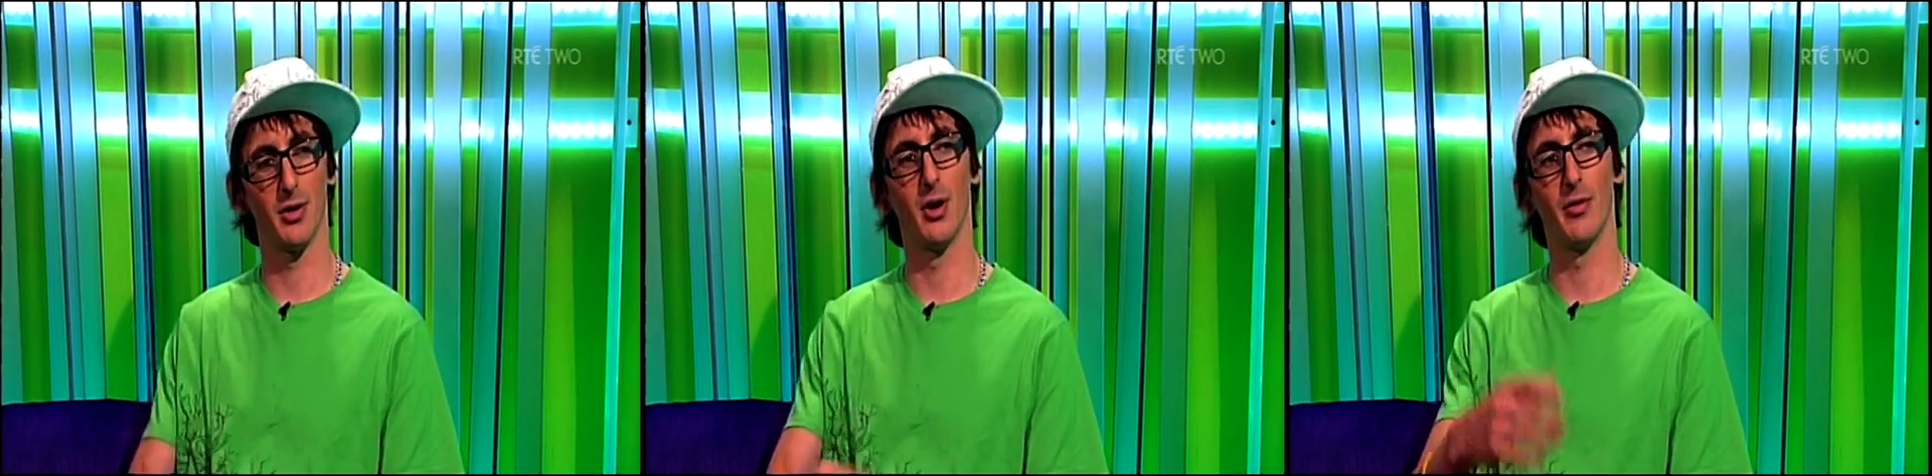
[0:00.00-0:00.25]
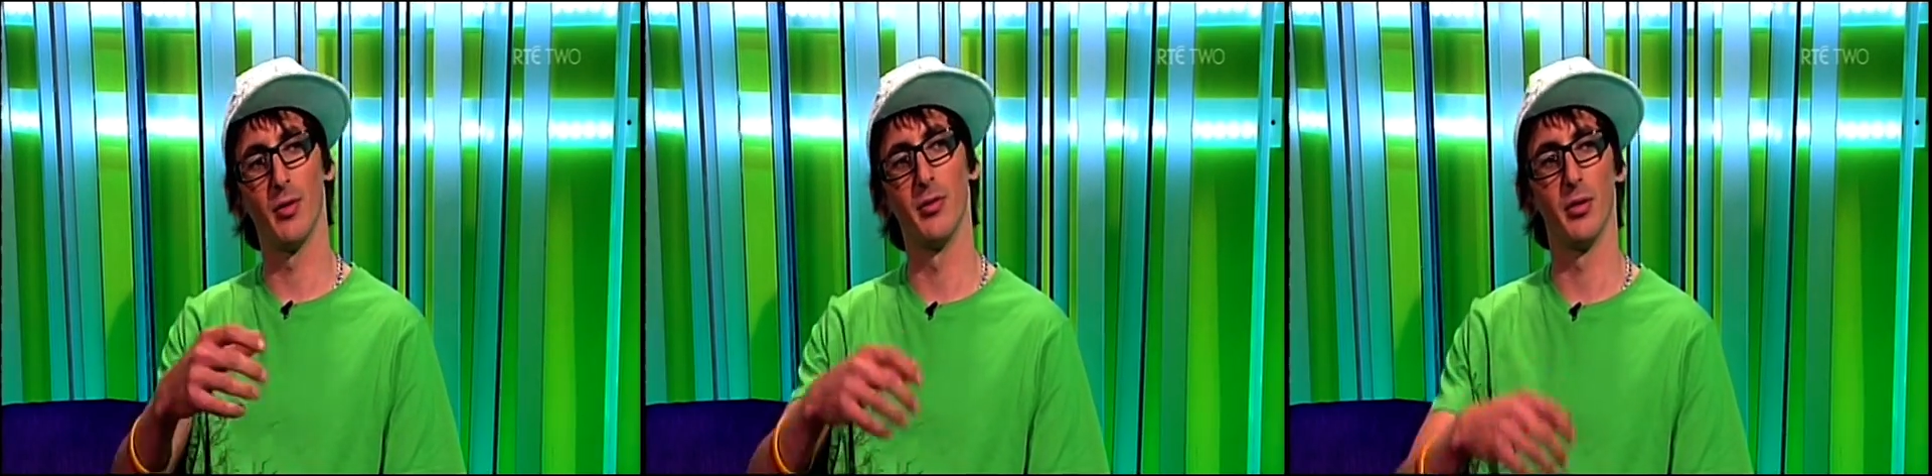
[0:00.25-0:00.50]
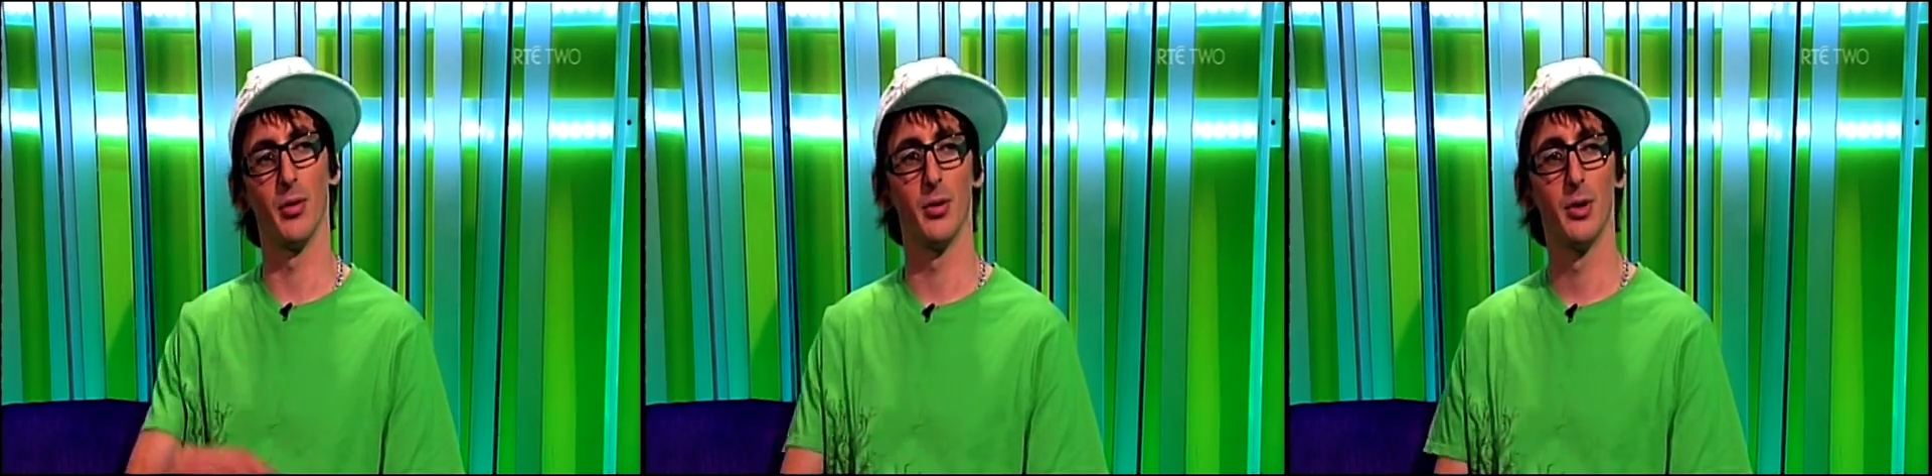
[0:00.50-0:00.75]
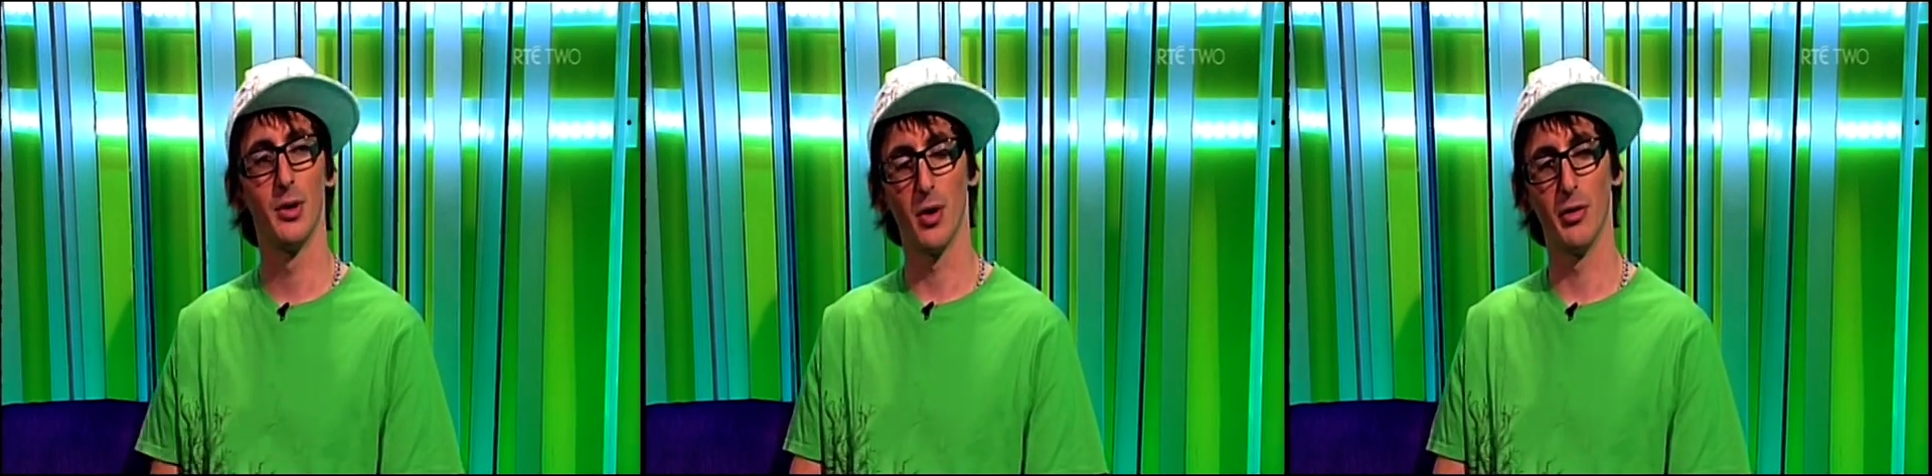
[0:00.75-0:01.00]
off over
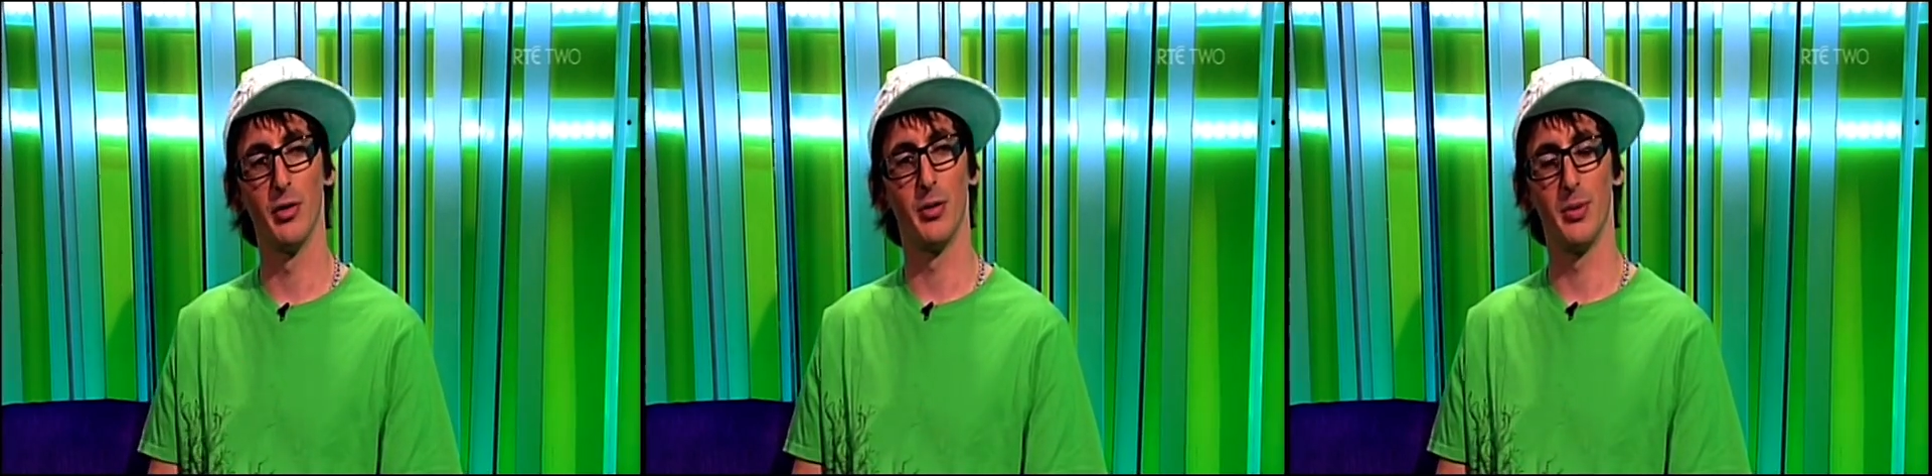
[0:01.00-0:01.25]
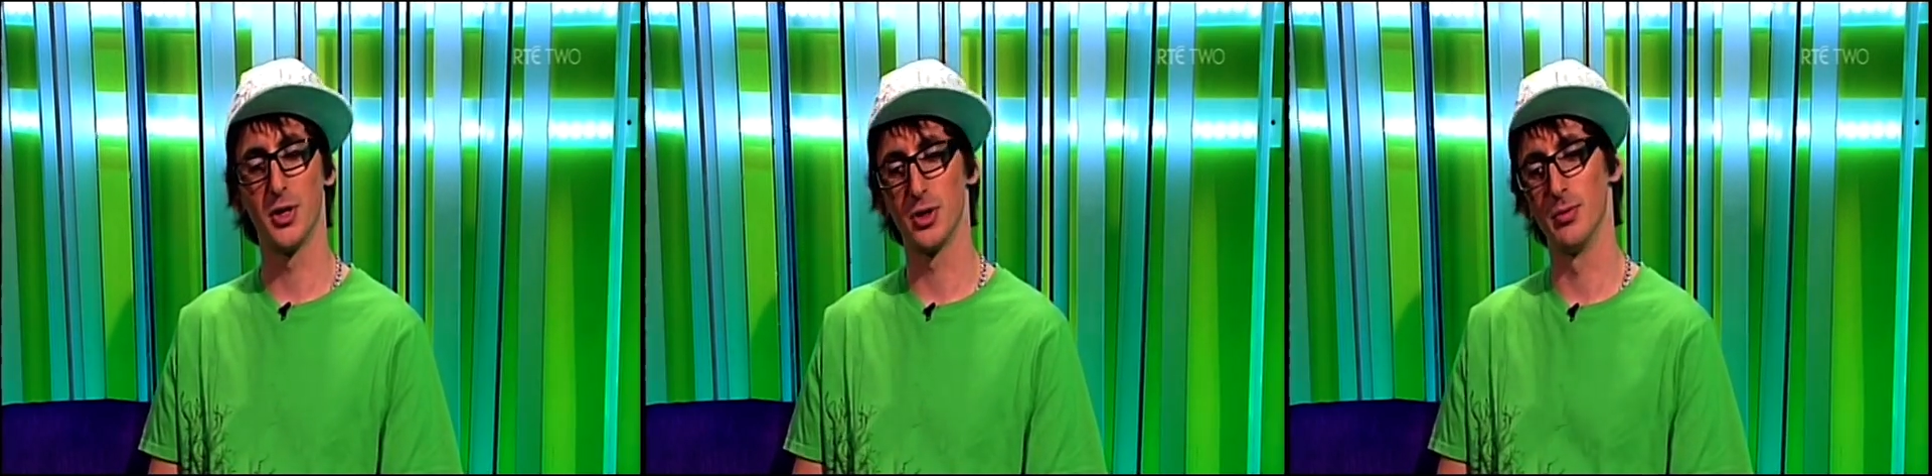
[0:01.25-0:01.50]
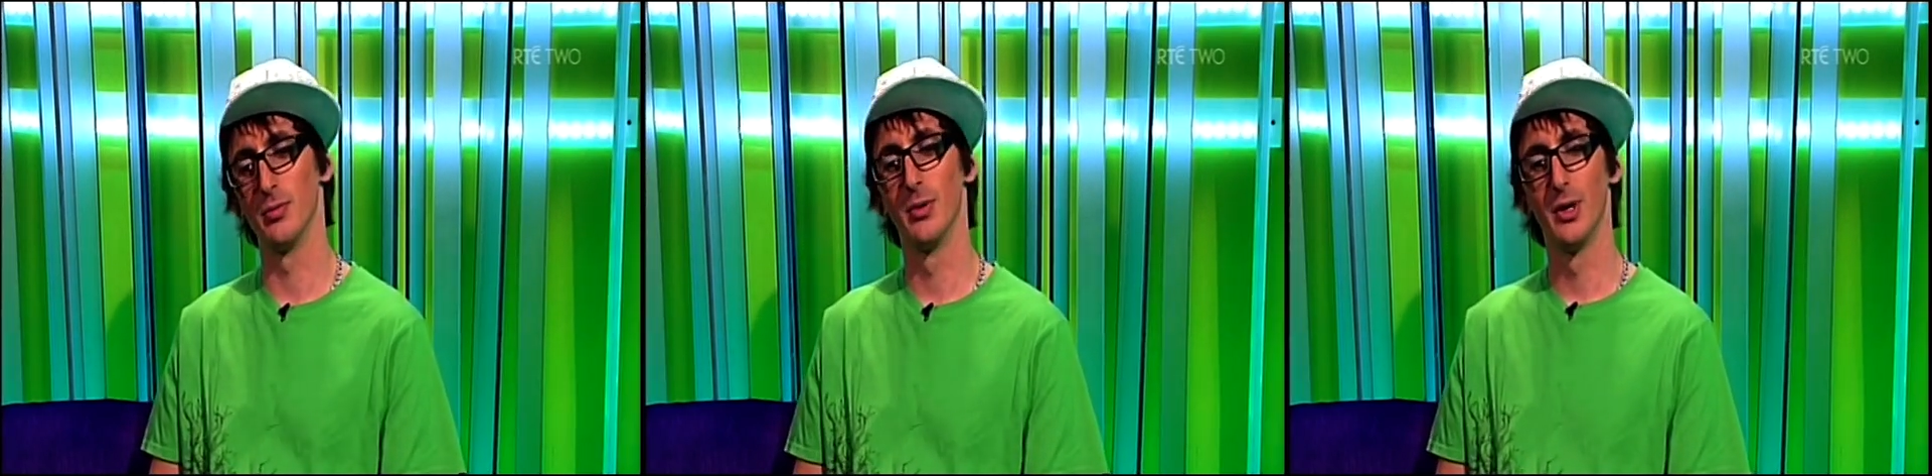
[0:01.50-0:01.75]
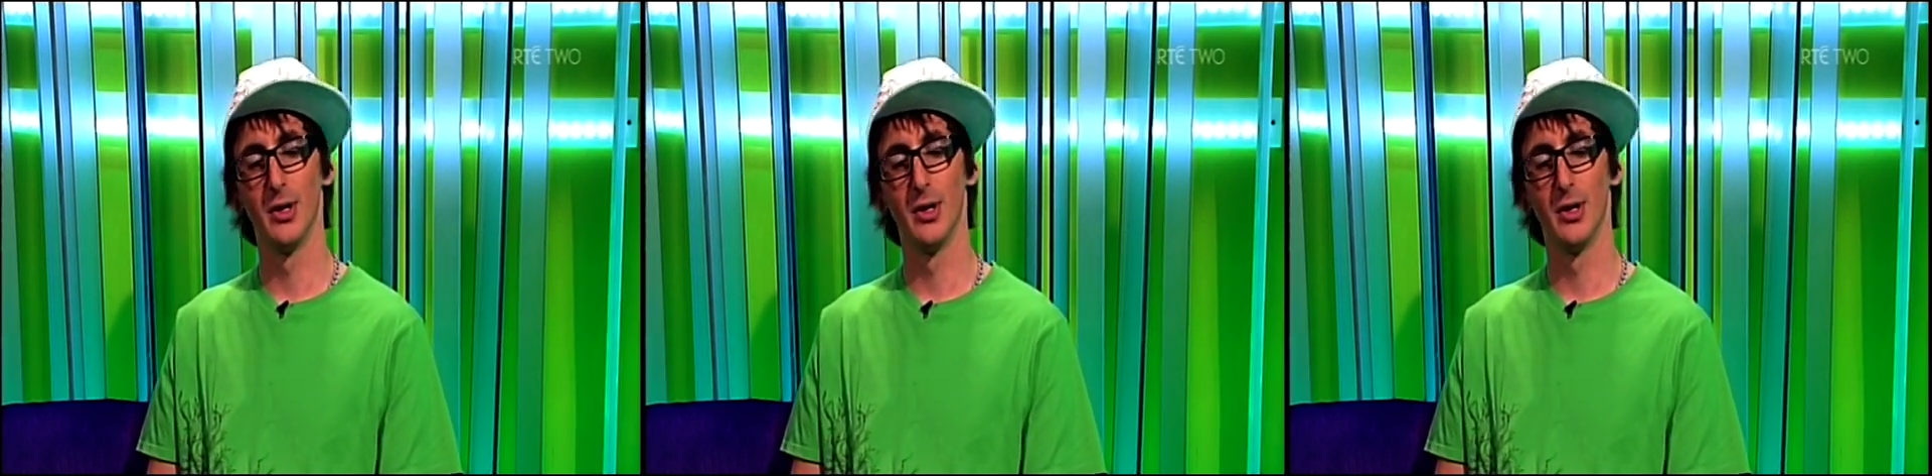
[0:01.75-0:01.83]
the beach and